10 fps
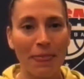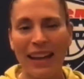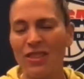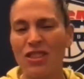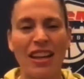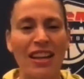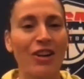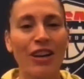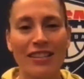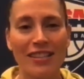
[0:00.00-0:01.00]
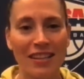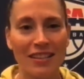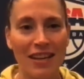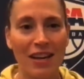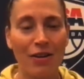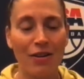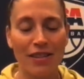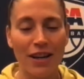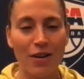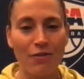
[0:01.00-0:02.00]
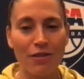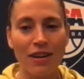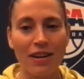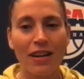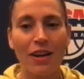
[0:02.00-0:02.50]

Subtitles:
and just letting your instincts take over,